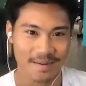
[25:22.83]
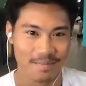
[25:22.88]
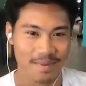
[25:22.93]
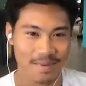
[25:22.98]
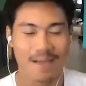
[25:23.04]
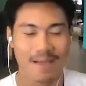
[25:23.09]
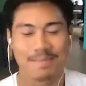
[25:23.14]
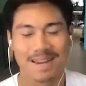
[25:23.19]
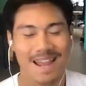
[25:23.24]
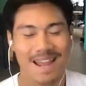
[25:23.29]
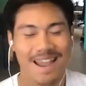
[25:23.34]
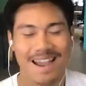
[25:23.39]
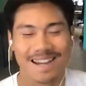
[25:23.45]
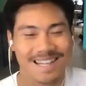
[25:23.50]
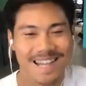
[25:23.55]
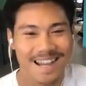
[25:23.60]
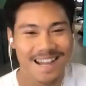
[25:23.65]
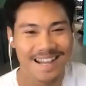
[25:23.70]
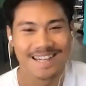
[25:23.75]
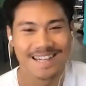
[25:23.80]
But I mean, a
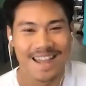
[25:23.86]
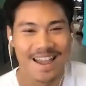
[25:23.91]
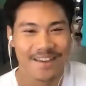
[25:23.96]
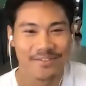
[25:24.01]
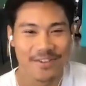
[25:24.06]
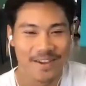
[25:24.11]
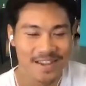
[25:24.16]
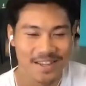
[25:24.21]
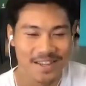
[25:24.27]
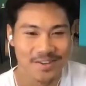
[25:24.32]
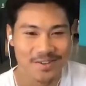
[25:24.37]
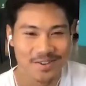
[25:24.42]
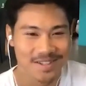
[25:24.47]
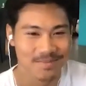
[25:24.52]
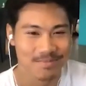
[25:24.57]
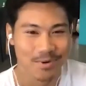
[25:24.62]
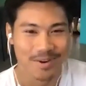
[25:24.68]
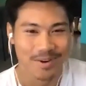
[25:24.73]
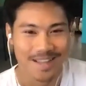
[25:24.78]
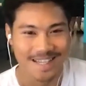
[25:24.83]
deck, an F A Q,
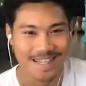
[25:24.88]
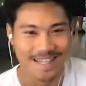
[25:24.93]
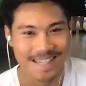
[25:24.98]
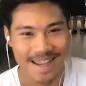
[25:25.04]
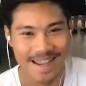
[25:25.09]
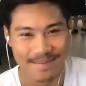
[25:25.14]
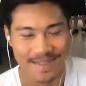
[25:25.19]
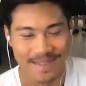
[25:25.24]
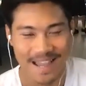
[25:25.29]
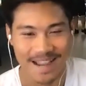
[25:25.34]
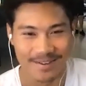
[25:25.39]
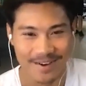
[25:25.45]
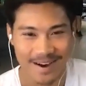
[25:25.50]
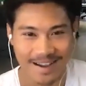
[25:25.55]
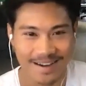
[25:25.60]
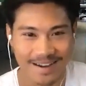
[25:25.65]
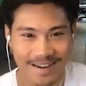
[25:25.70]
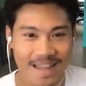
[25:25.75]
it's more or less the same thing, right?